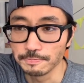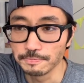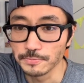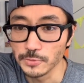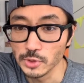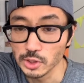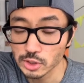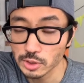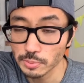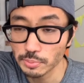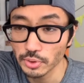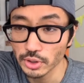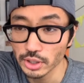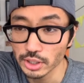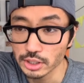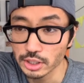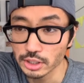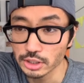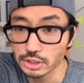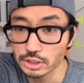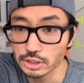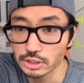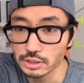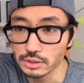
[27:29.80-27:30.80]
It's a pretty
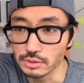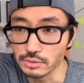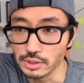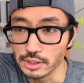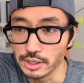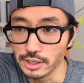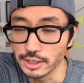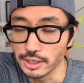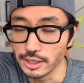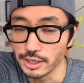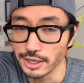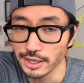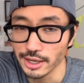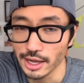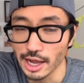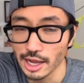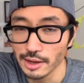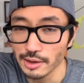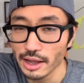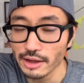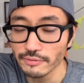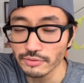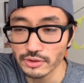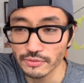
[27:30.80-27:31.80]
good shoe. I
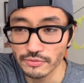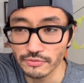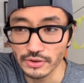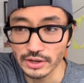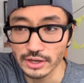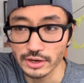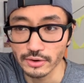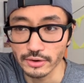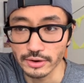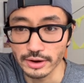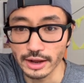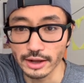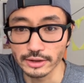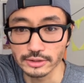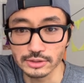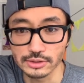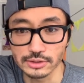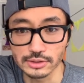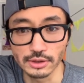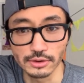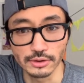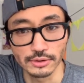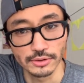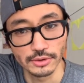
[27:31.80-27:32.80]
have to figure it out
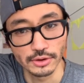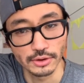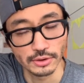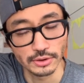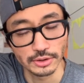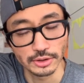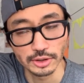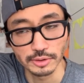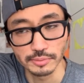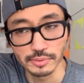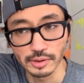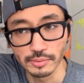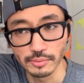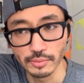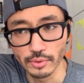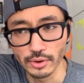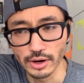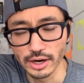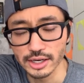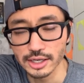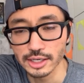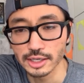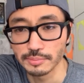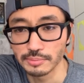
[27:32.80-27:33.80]
though a little bit more.
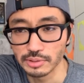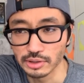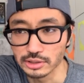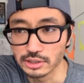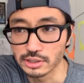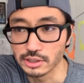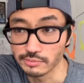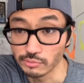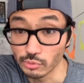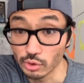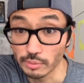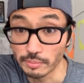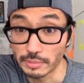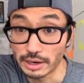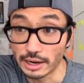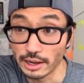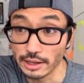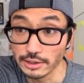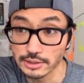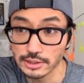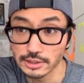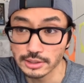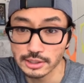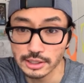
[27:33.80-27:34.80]
I need to put some more
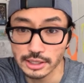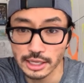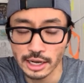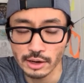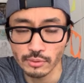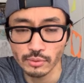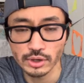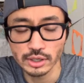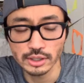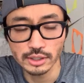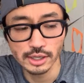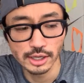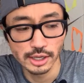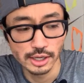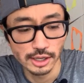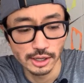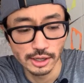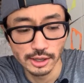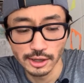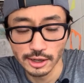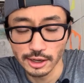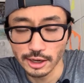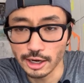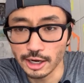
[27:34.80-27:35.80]
miles into that one,
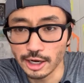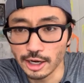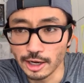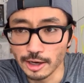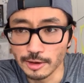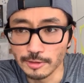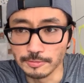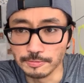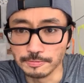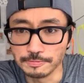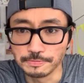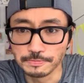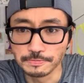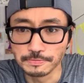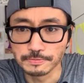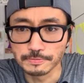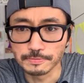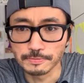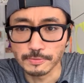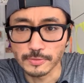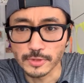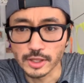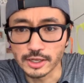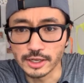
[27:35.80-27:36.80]

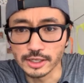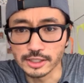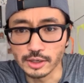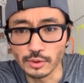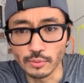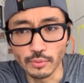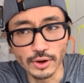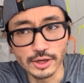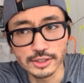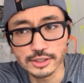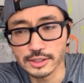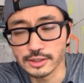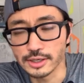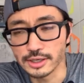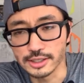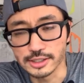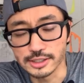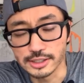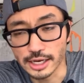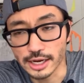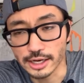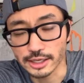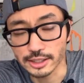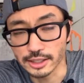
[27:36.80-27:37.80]
because it wasn't
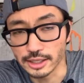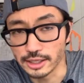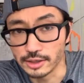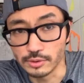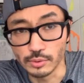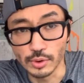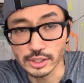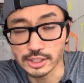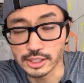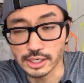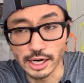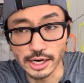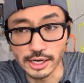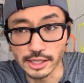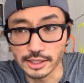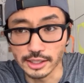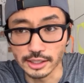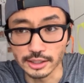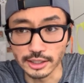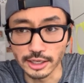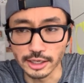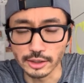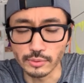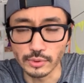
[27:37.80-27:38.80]

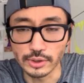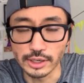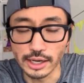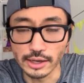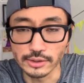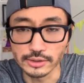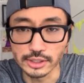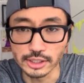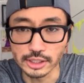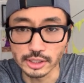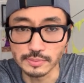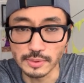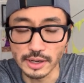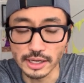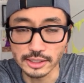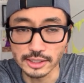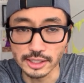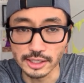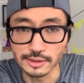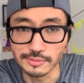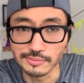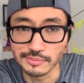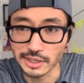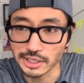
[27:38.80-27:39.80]
anything like what I was
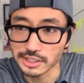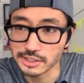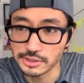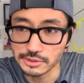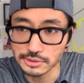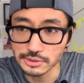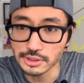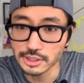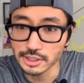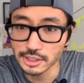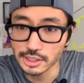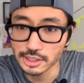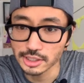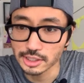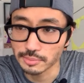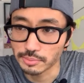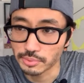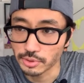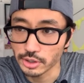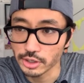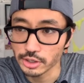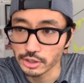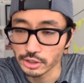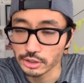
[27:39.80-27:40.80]
expecting. But I still think it's a
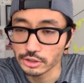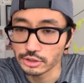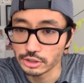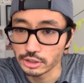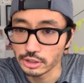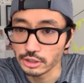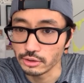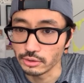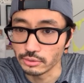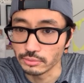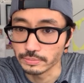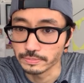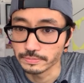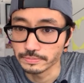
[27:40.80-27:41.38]
pretty good shoe.